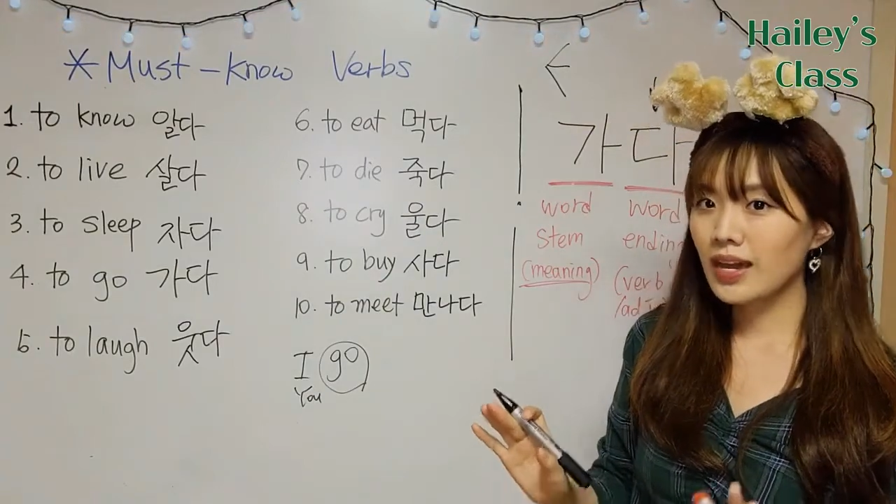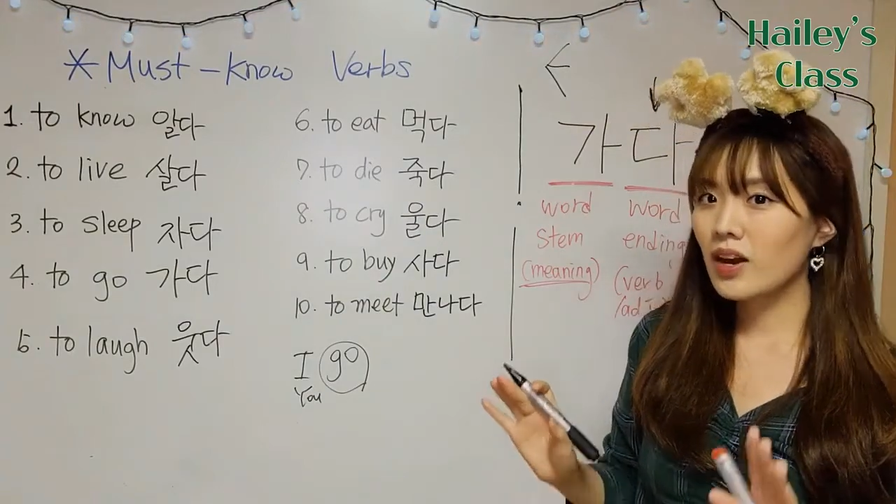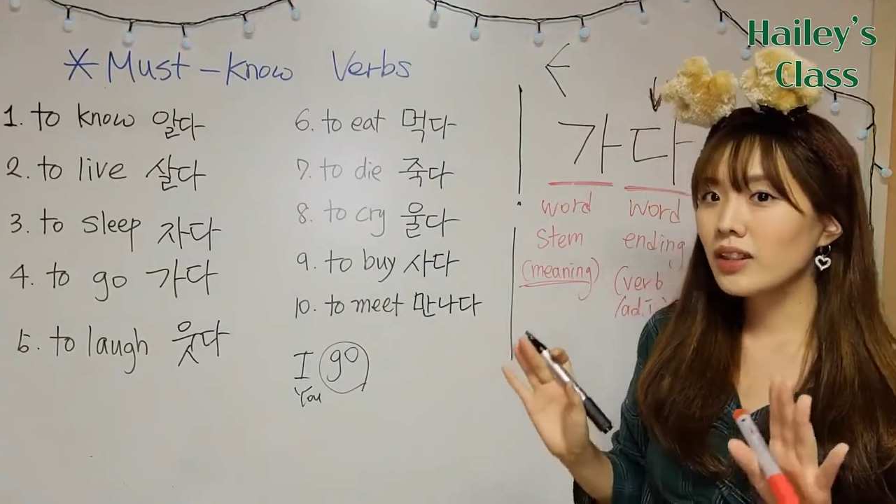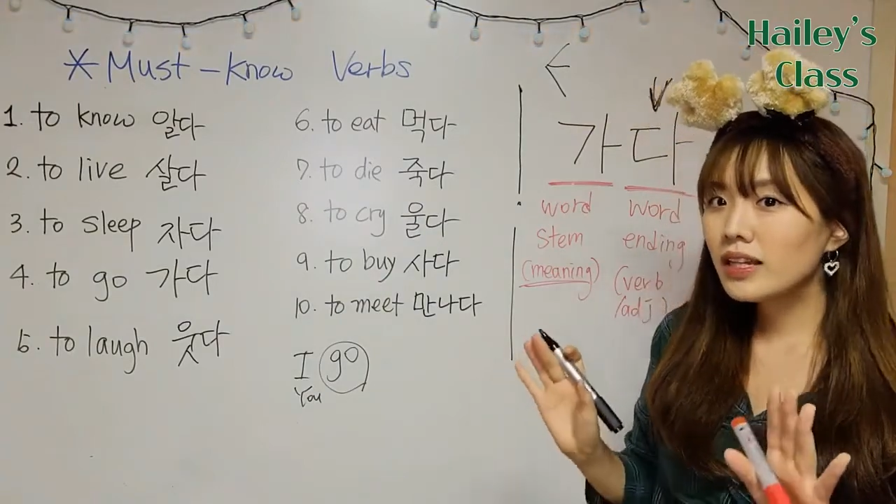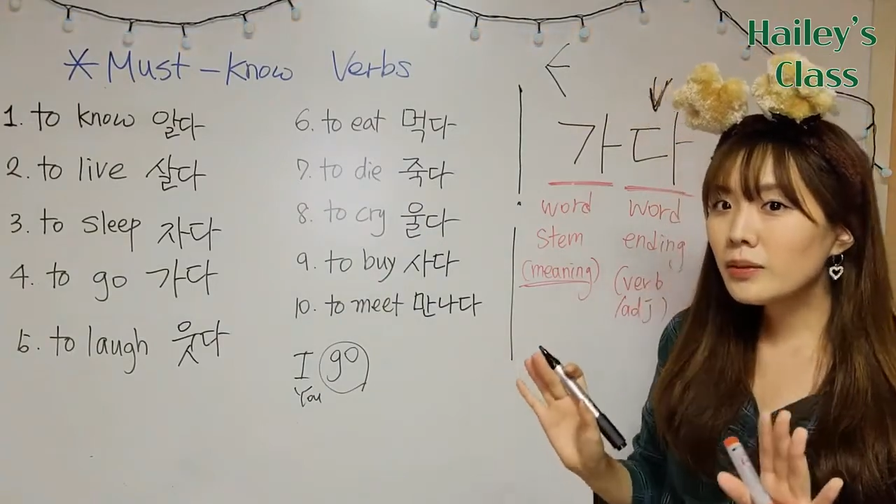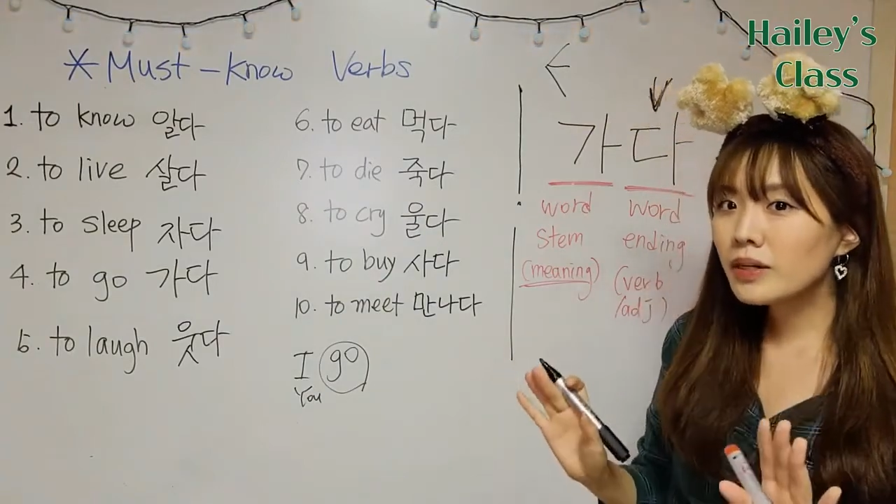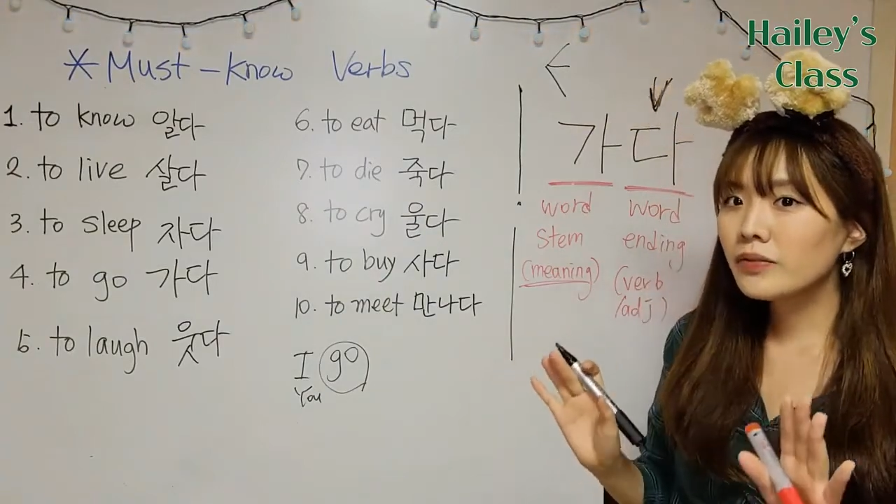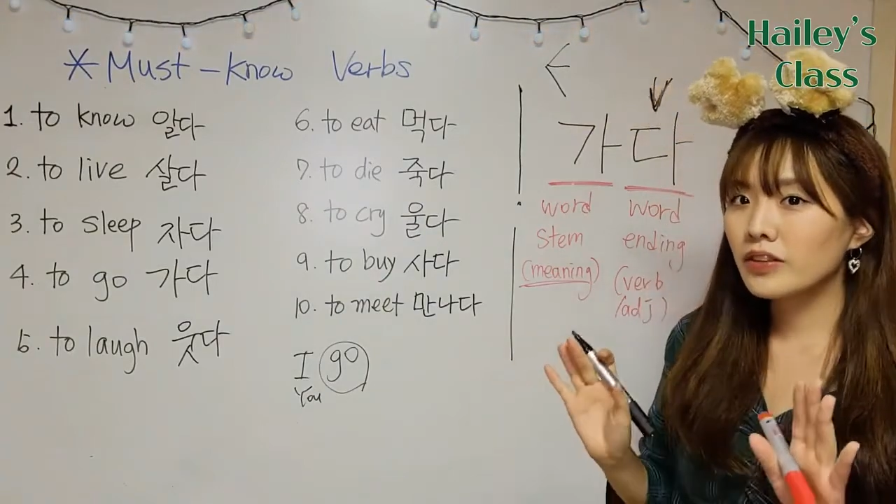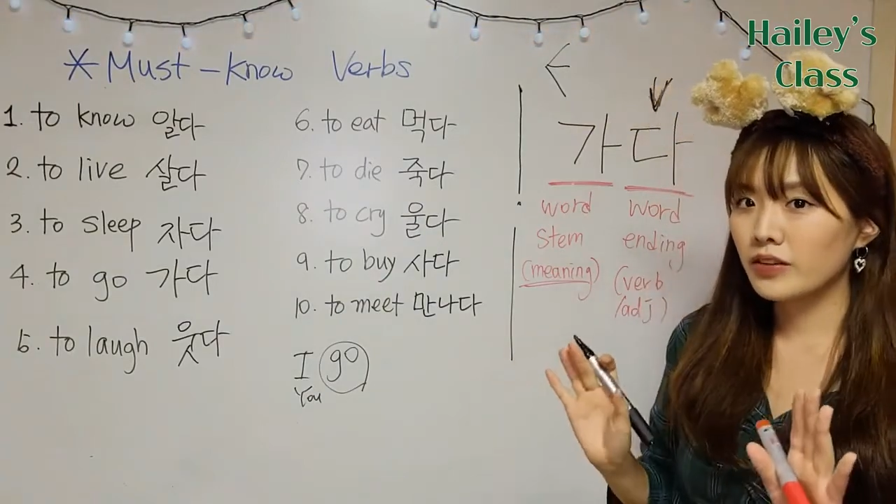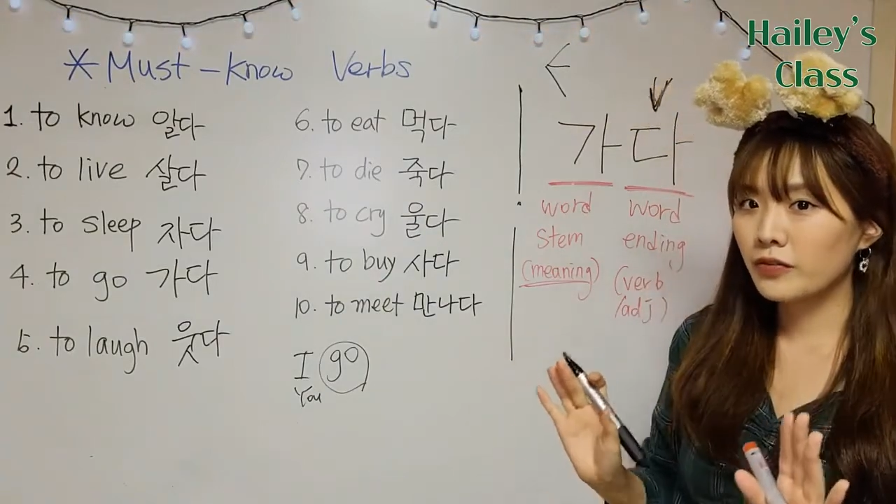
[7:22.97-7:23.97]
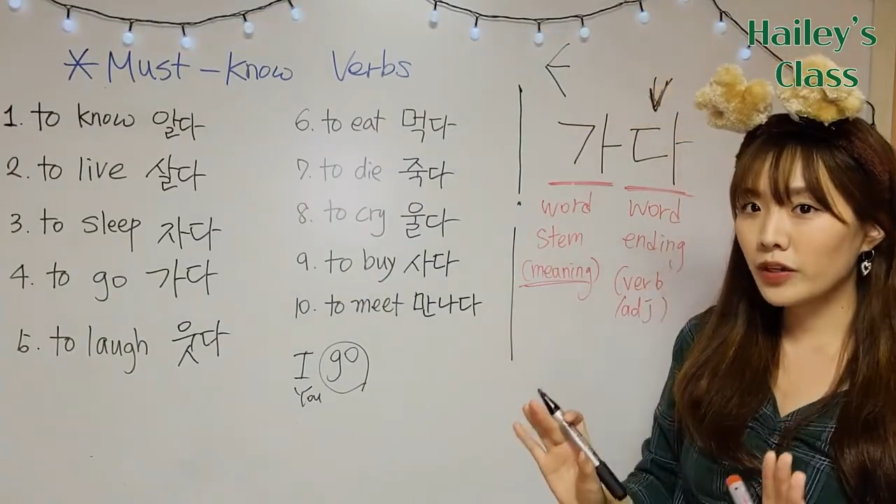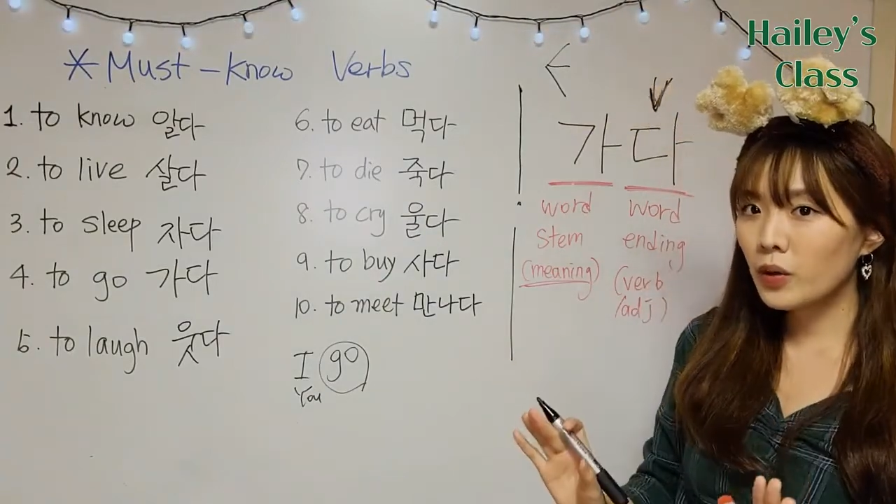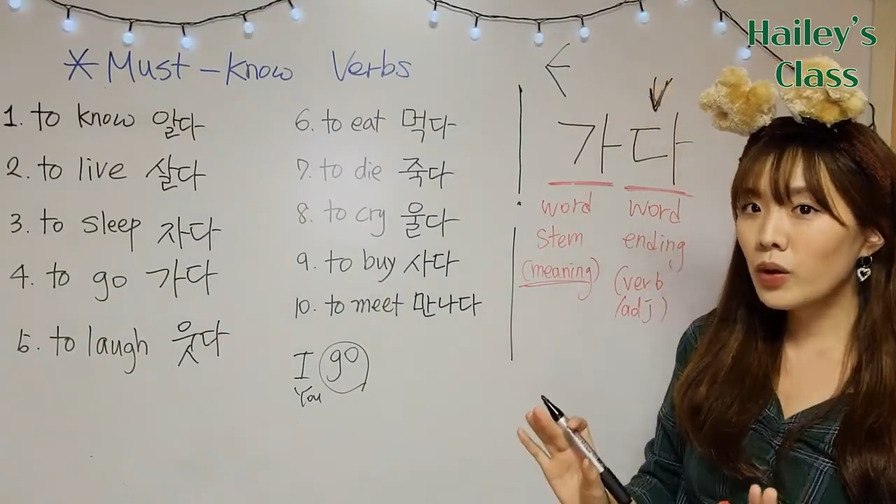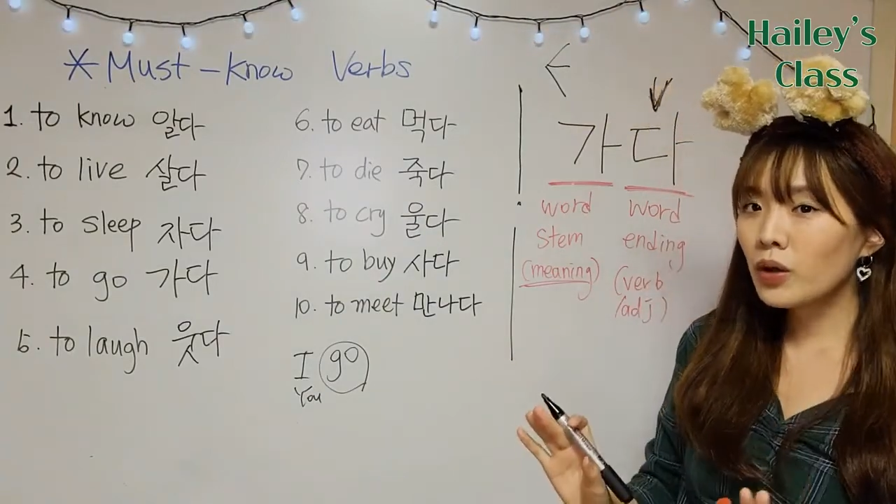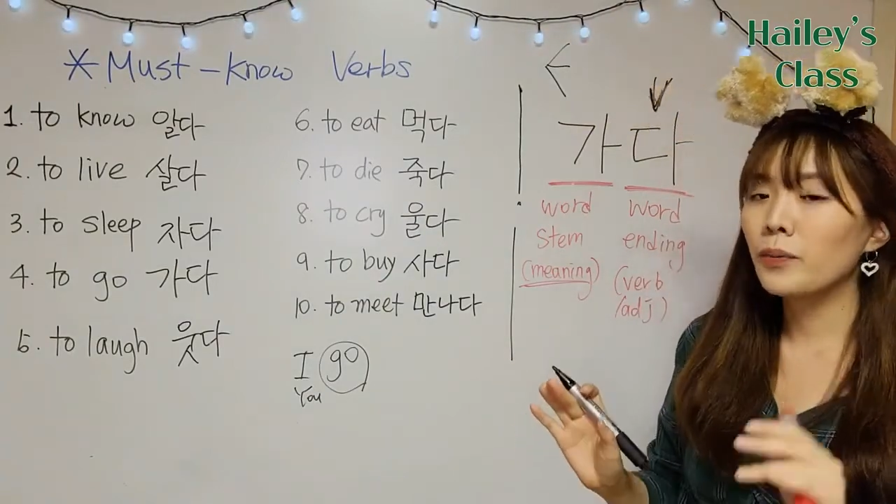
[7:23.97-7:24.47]
A little bit of
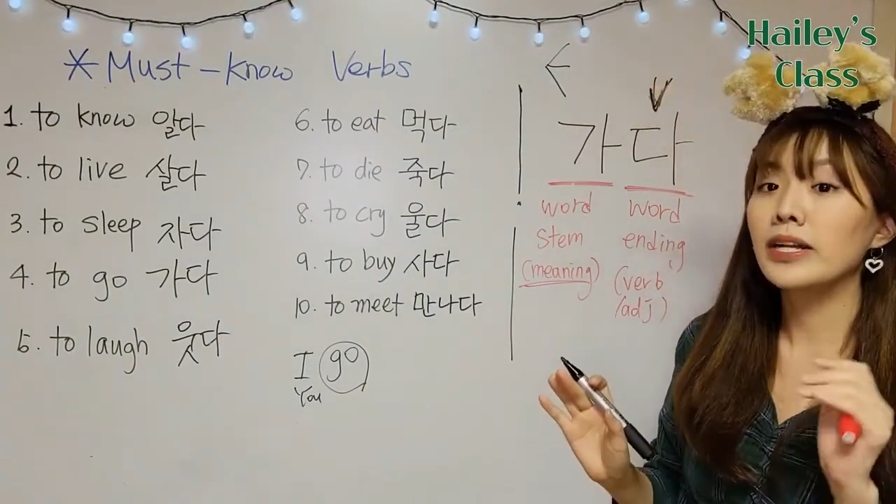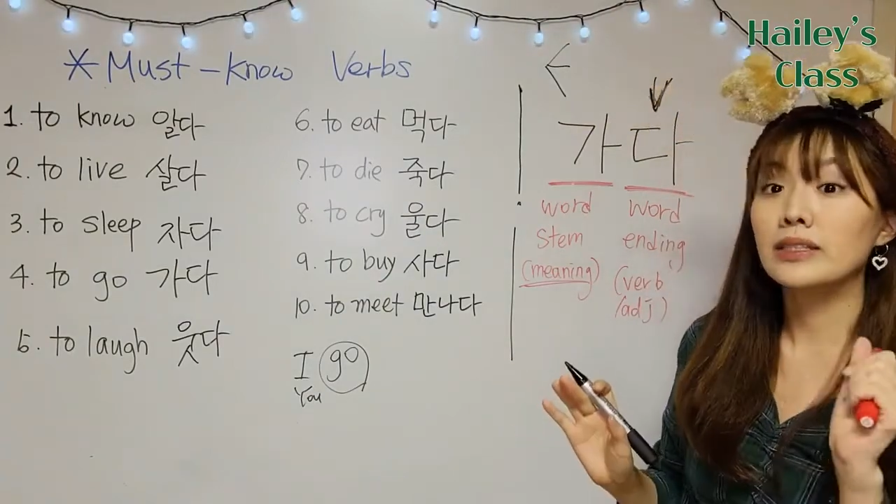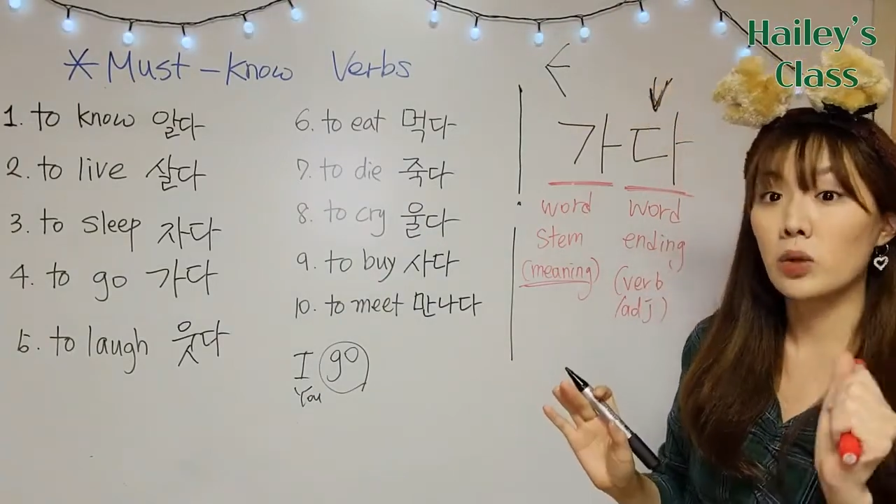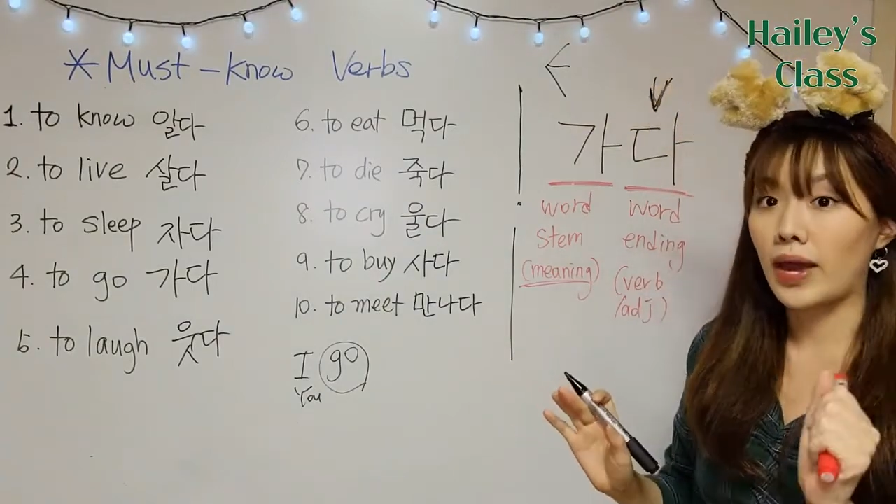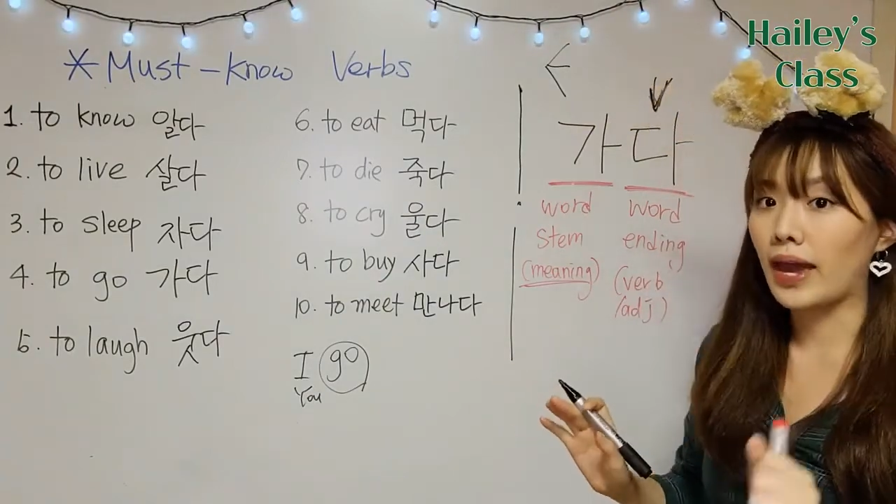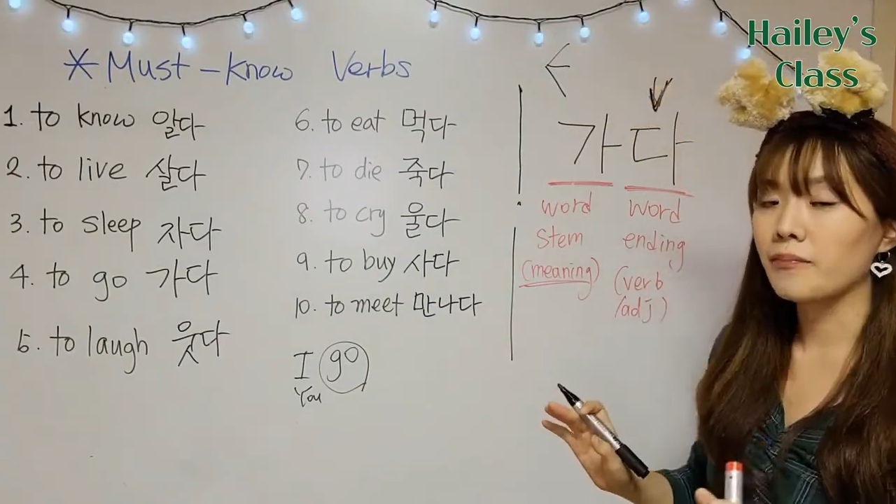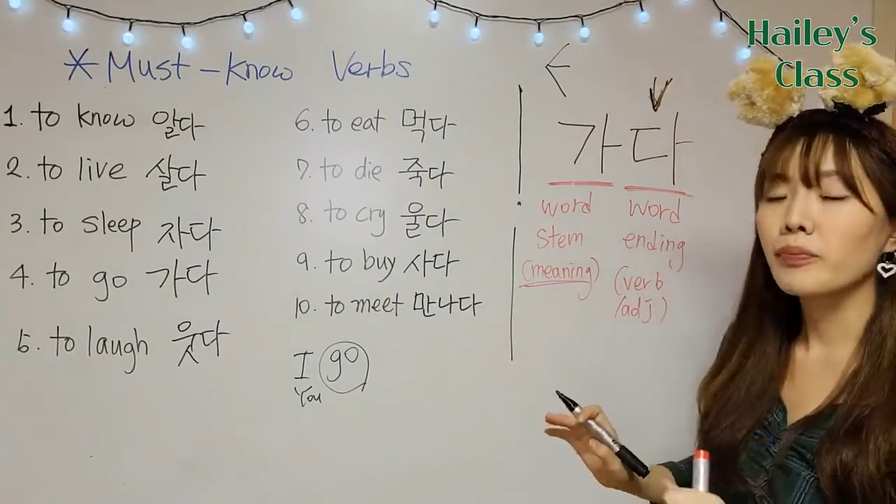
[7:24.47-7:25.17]
difficult, but it's okay.